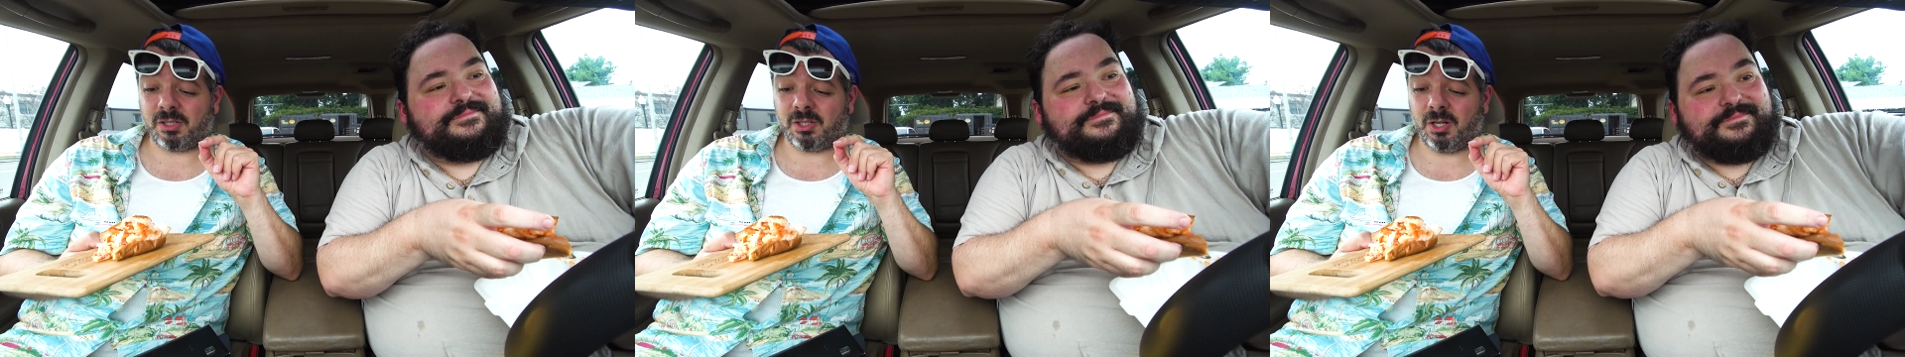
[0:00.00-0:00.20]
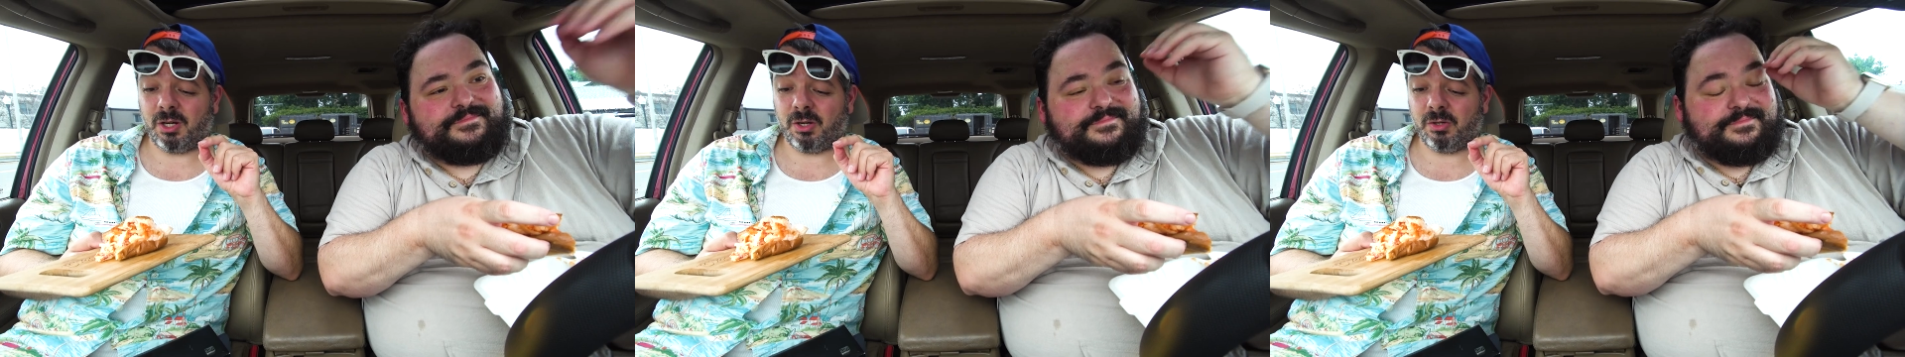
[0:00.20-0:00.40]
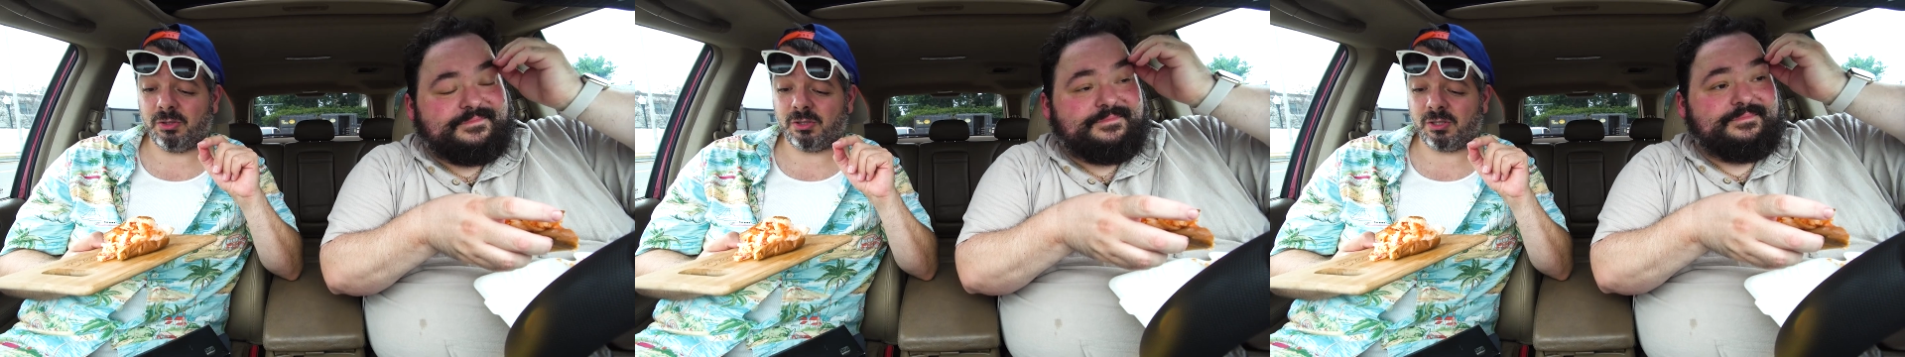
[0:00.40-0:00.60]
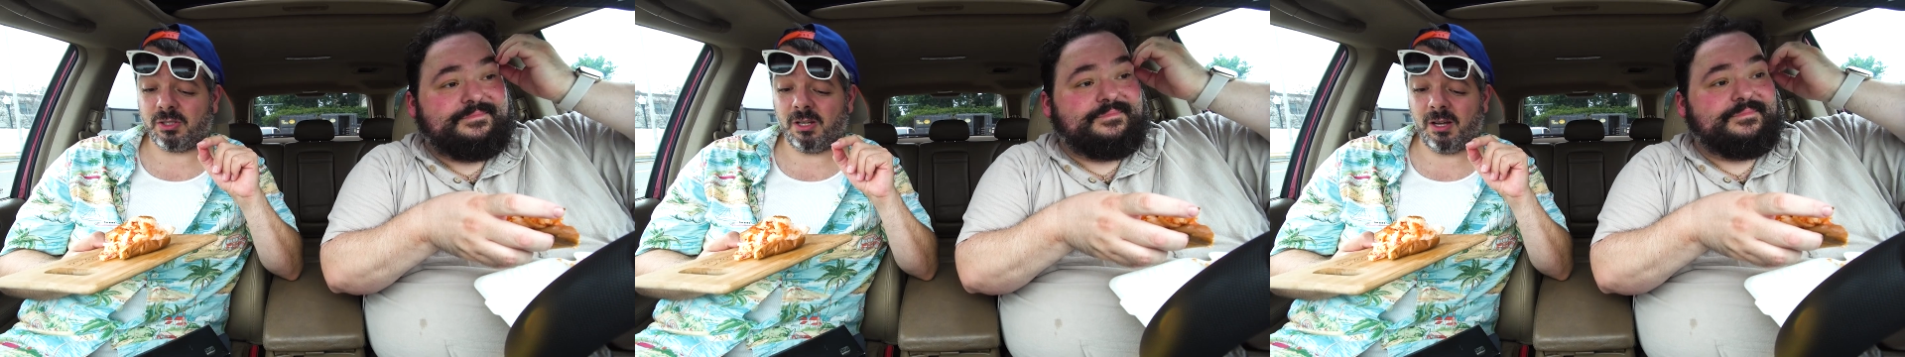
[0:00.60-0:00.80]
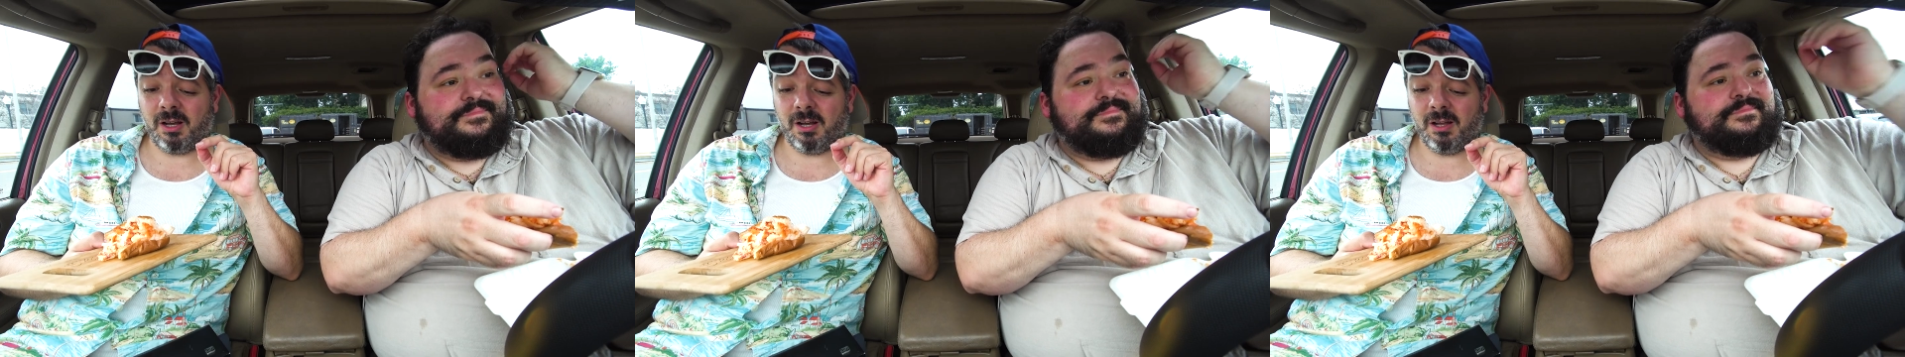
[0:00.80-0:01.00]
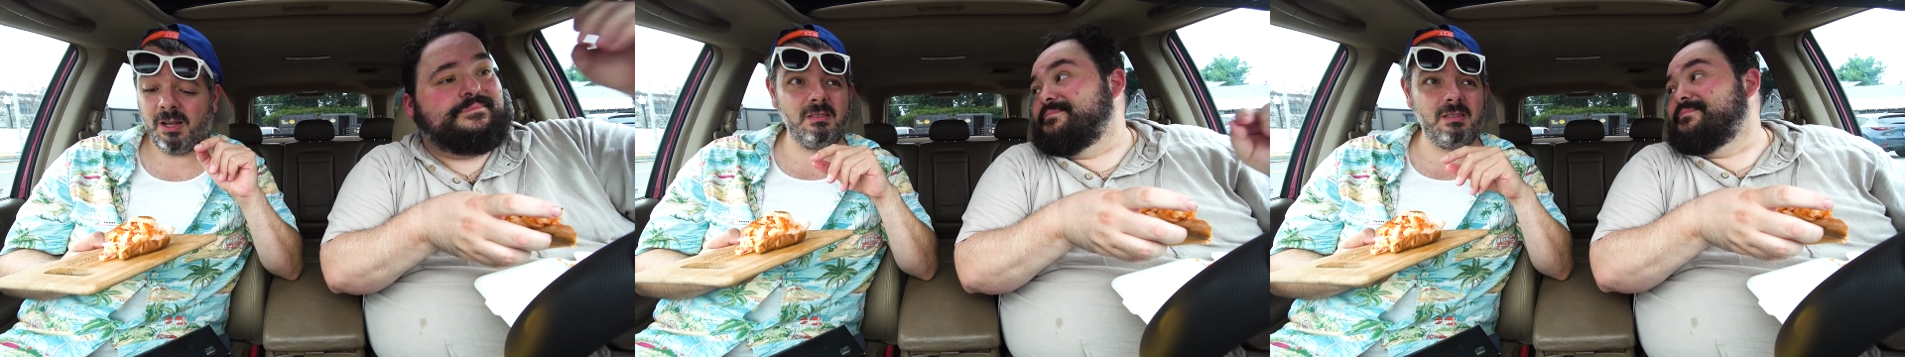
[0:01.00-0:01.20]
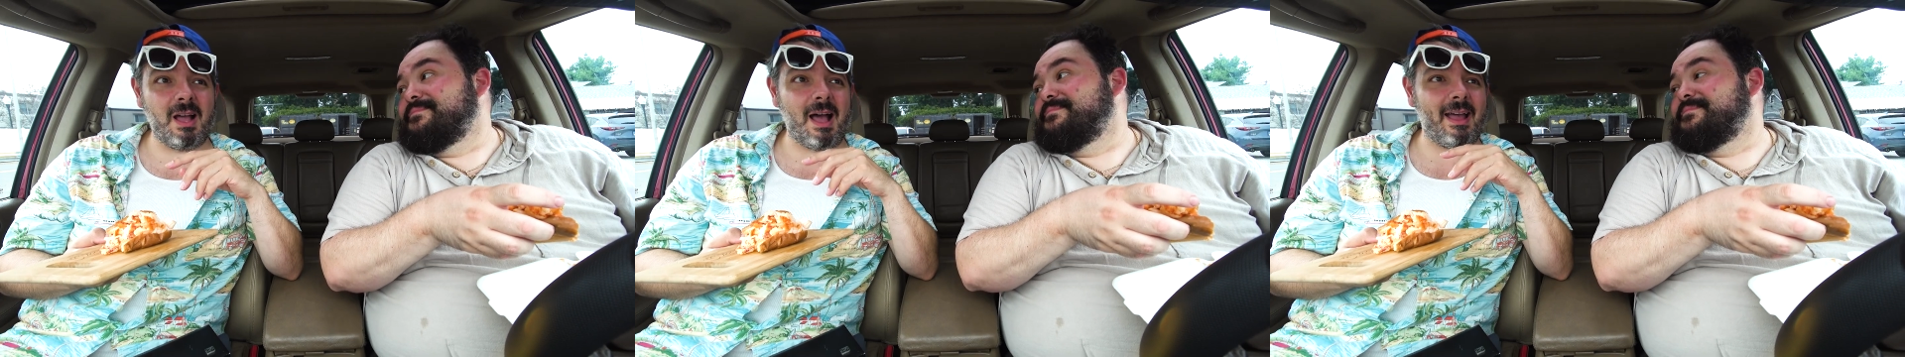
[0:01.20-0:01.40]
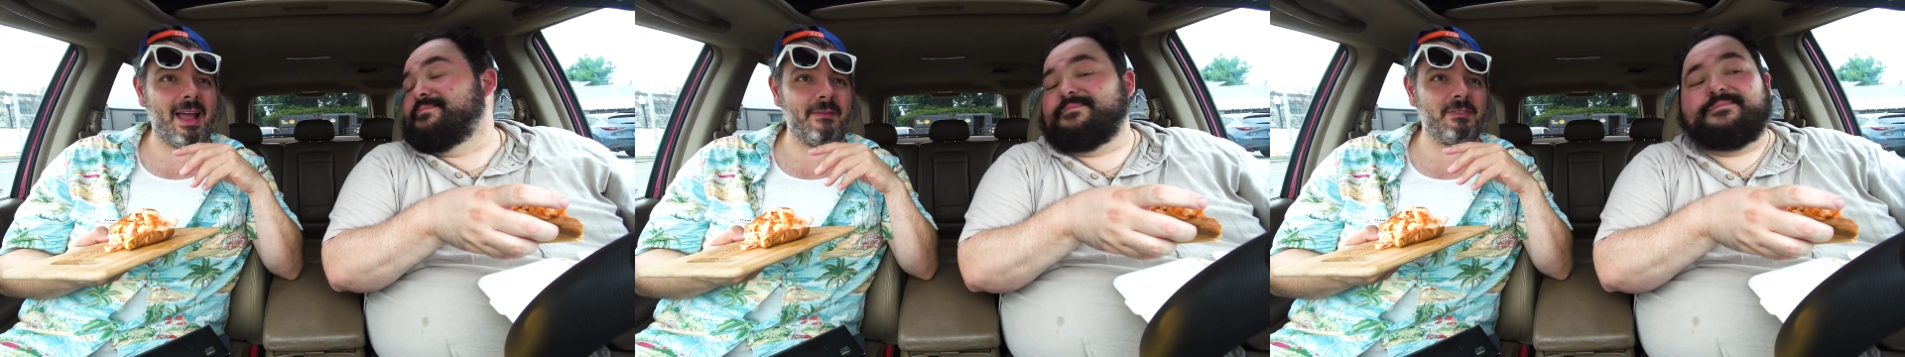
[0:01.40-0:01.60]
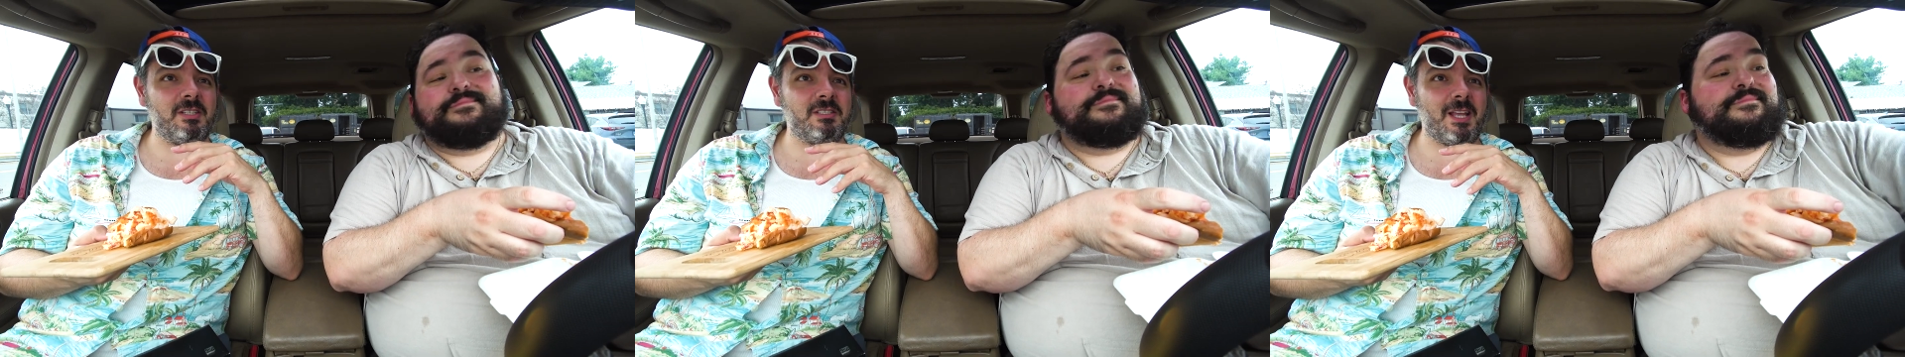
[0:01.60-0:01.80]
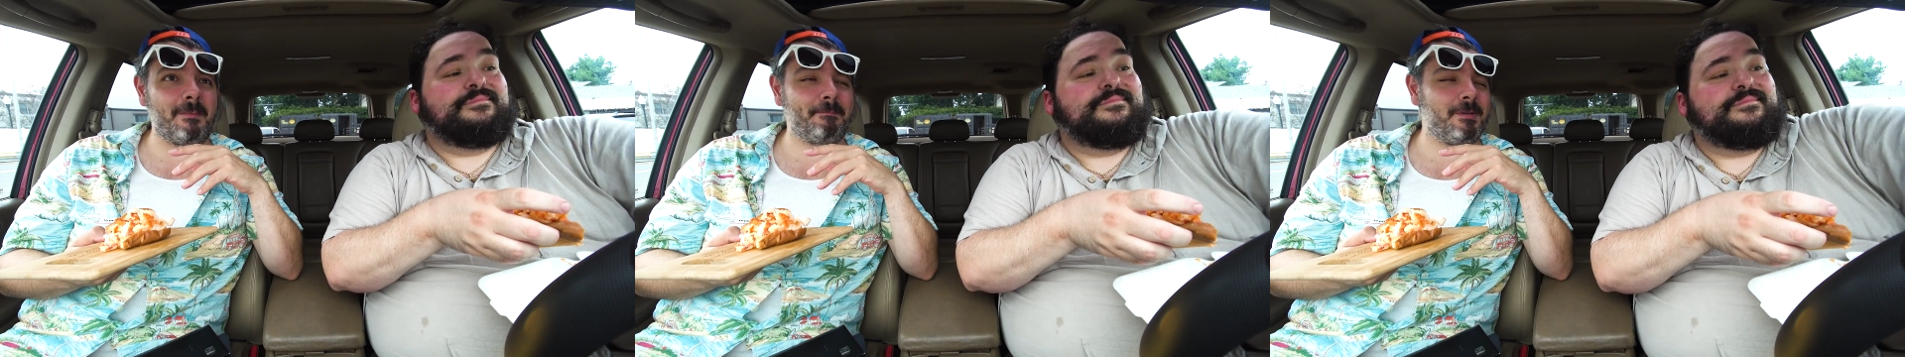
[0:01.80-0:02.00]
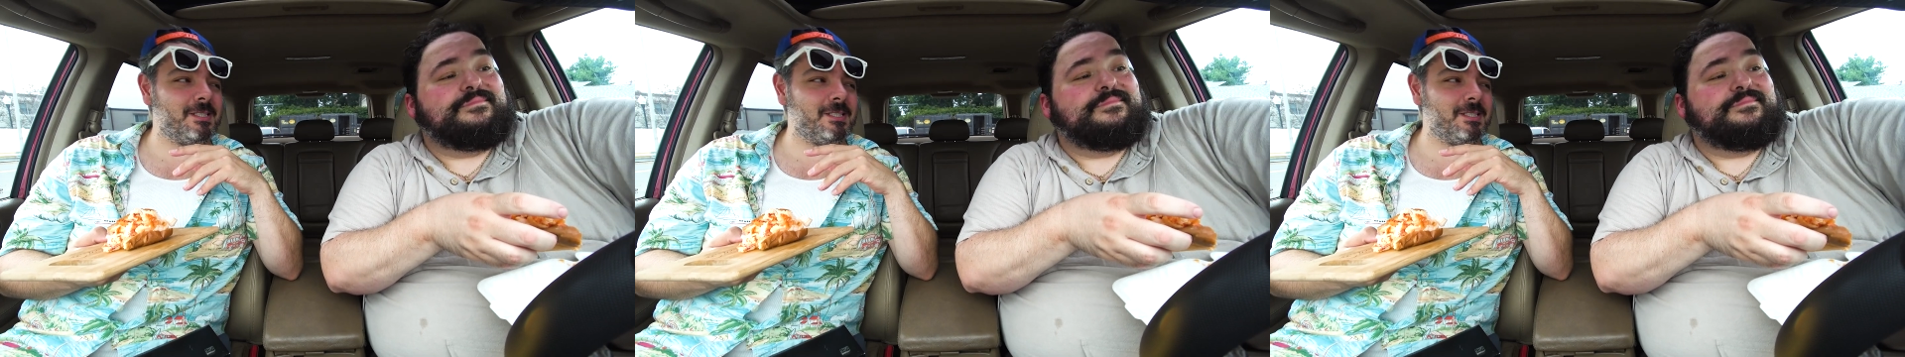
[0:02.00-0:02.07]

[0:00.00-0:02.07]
Speaker 1: Stowe's to not have the same